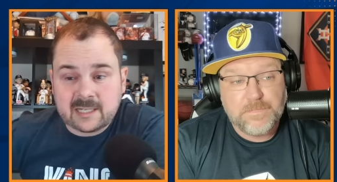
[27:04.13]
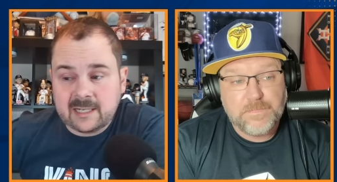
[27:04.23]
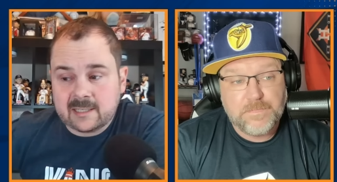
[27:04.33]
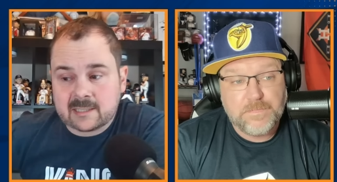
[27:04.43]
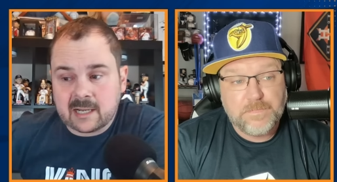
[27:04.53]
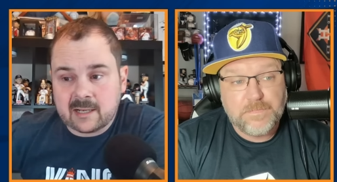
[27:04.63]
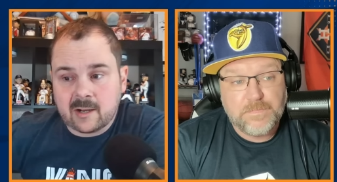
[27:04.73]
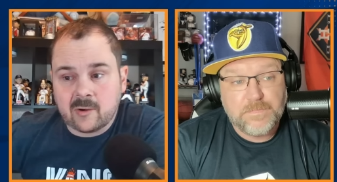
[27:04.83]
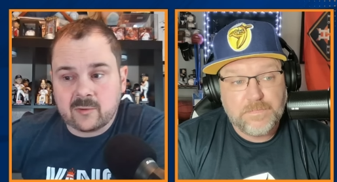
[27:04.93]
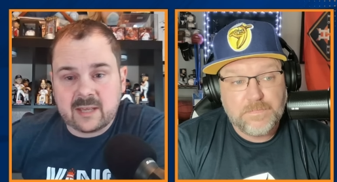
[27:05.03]
Speaker 1: Cease. I
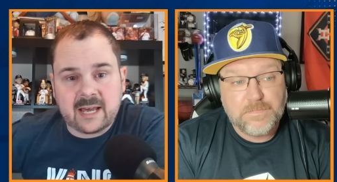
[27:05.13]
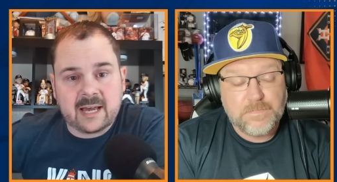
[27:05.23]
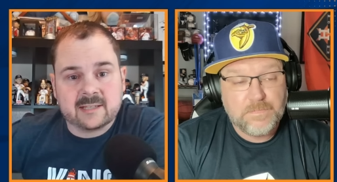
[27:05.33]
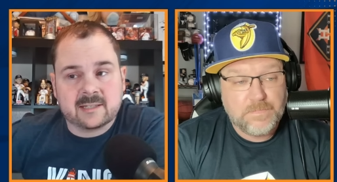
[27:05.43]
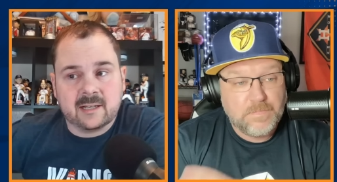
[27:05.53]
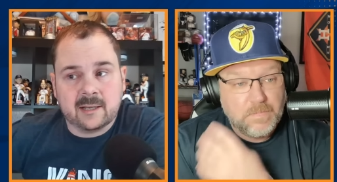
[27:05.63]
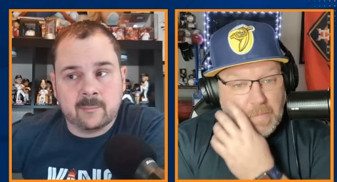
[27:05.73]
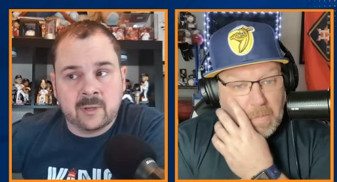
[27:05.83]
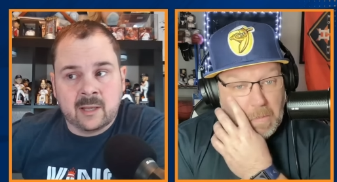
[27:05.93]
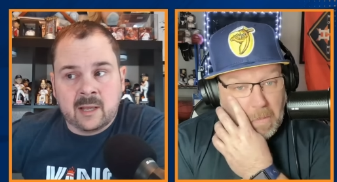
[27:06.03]
know that
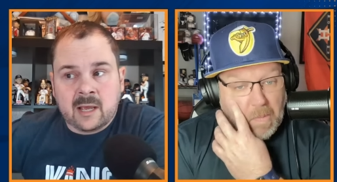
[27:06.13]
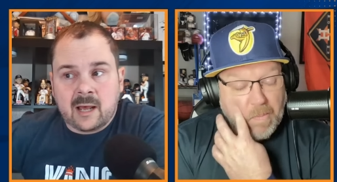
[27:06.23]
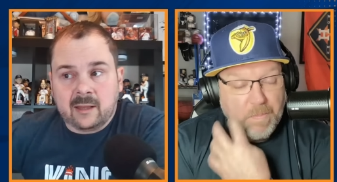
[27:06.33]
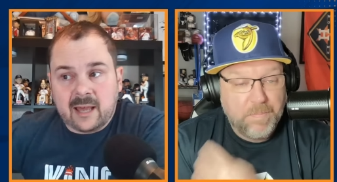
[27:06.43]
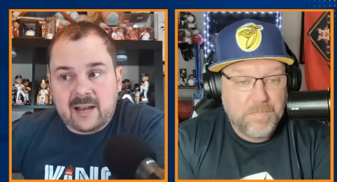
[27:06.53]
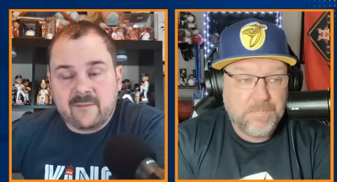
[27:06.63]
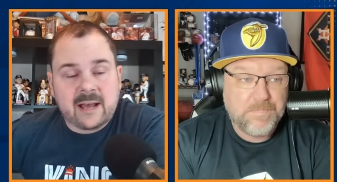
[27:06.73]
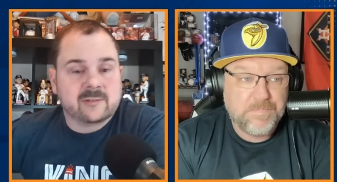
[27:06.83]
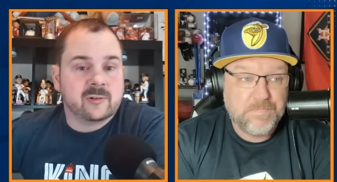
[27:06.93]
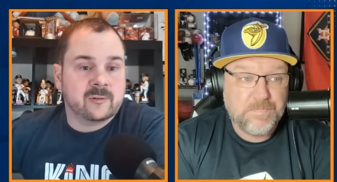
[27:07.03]
um, a lot of
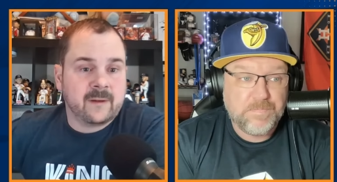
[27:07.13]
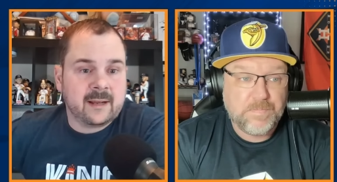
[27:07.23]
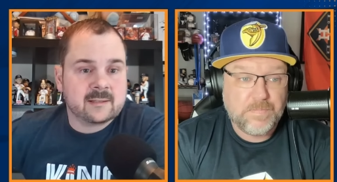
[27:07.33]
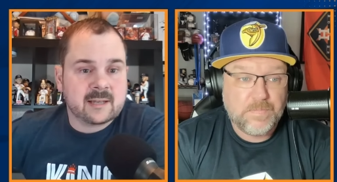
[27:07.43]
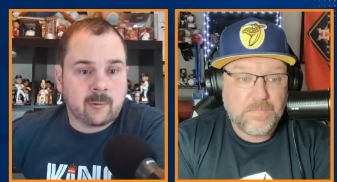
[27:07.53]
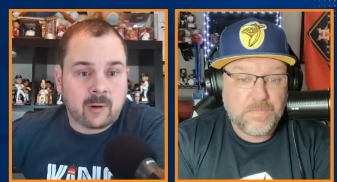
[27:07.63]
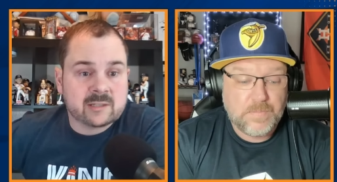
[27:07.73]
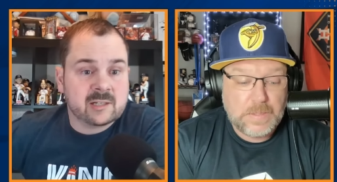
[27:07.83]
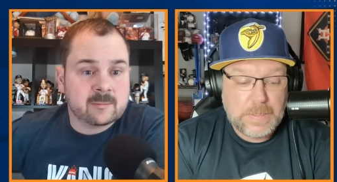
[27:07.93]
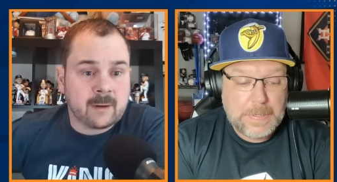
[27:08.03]
Astros fans that
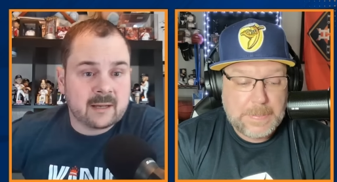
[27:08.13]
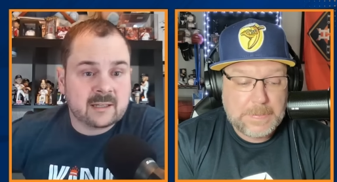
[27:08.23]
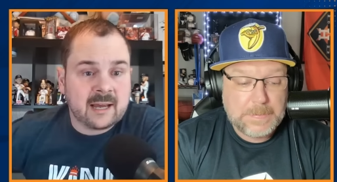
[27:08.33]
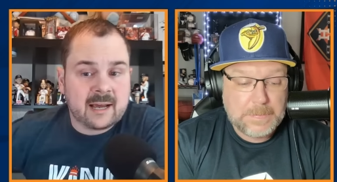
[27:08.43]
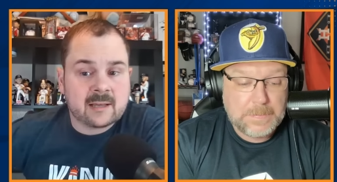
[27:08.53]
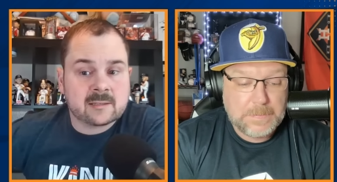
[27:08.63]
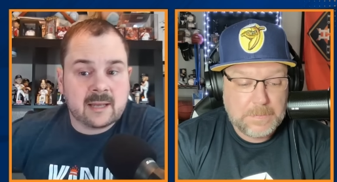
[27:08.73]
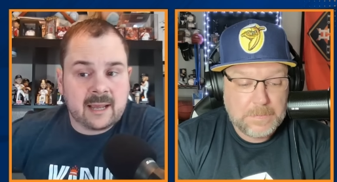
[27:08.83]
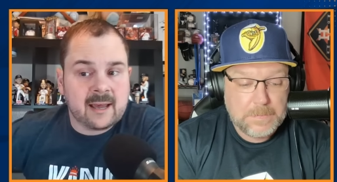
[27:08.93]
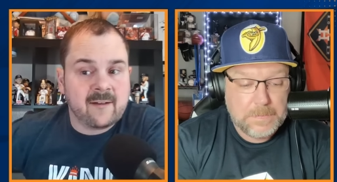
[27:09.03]
watch this podcast,
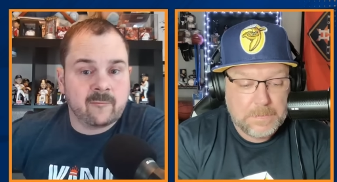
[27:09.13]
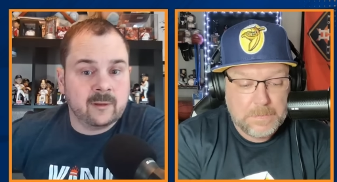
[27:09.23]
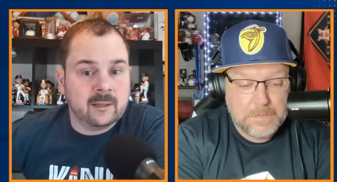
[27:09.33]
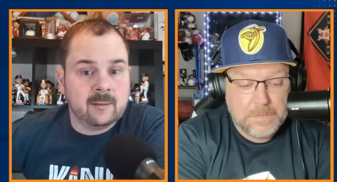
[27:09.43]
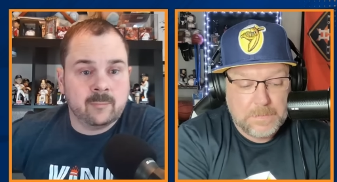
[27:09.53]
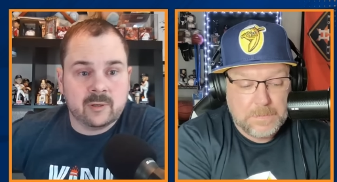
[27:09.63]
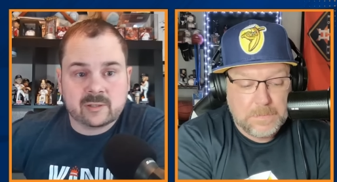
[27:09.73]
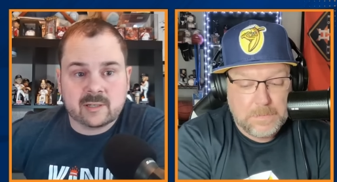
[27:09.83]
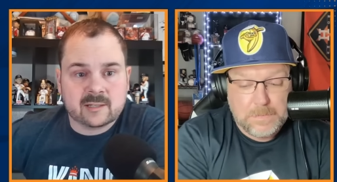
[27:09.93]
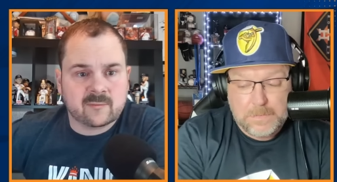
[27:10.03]
they have really
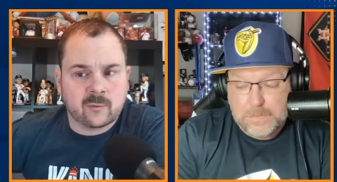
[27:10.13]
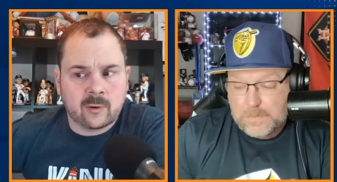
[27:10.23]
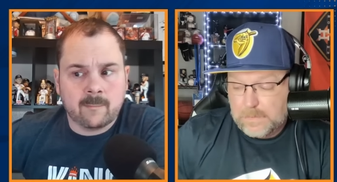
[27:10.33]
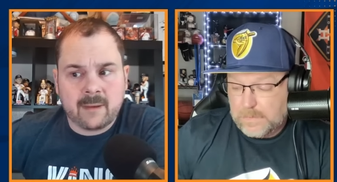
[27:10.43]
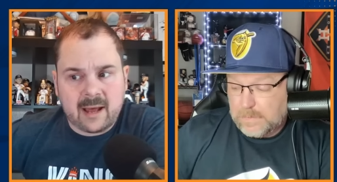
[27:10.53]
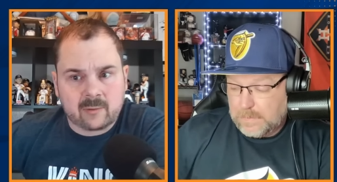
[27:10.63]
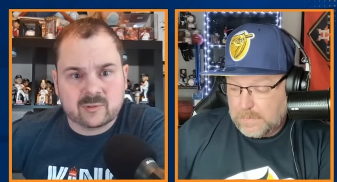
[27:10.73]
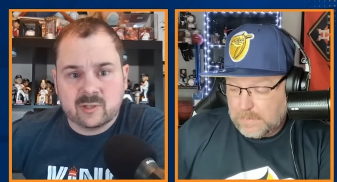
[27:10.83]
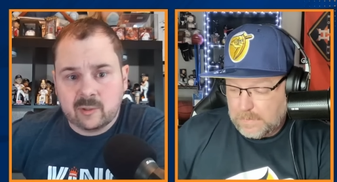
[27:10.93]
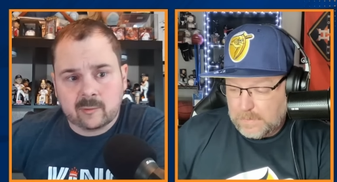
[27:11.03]
pushed us for about
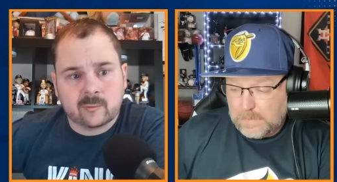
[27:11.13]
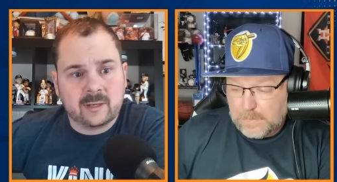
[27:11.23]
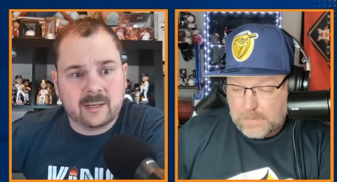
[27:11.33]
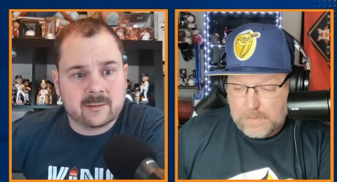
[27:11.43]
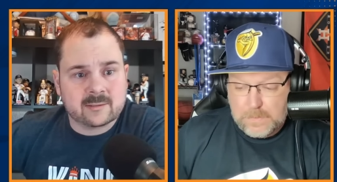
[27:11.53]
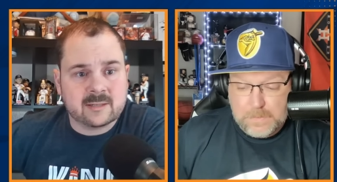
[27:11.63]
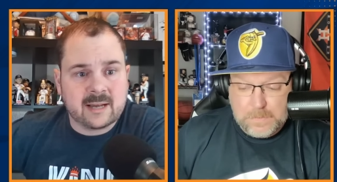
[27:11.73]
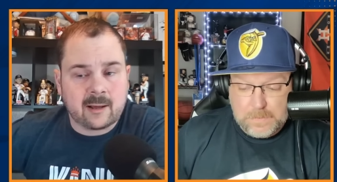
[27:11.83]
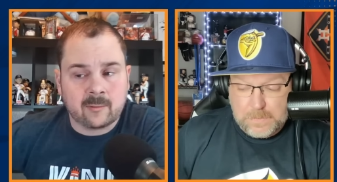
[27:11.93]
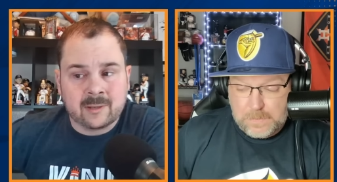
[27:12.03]
two, three years
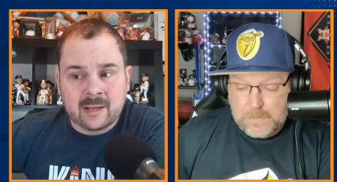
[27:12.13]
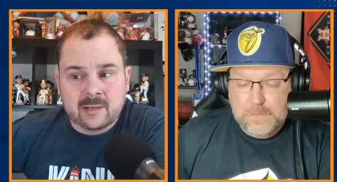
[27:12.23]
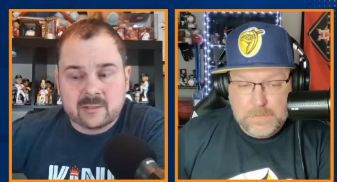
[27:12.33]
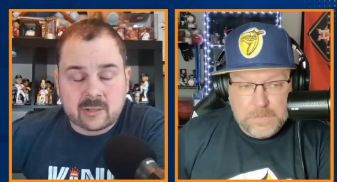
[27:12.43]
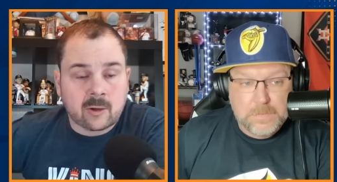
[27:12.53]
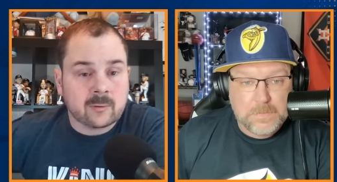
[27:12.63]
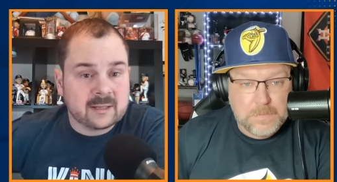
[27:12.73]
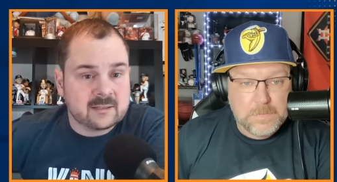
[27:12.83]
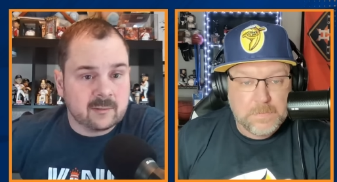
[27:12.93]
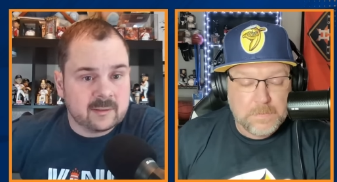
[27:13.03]
now to go
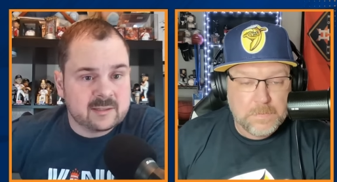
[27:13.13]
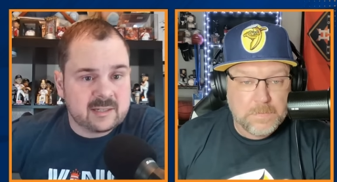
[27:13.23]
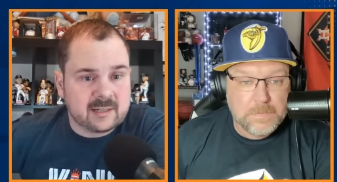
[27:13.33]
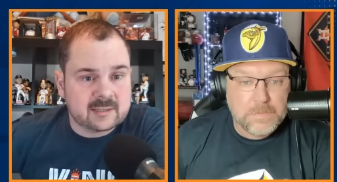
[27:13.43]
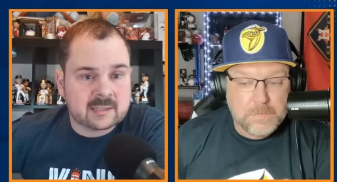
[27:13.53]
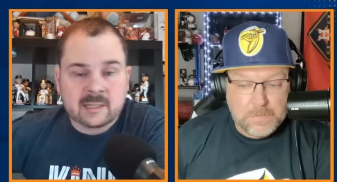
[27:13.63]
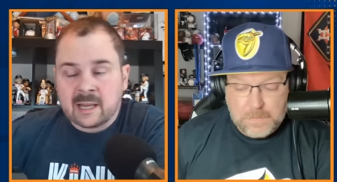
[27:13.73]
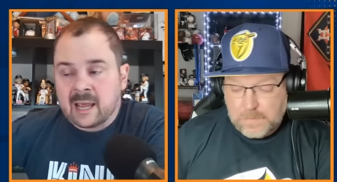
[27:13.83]
get Dylan Cease.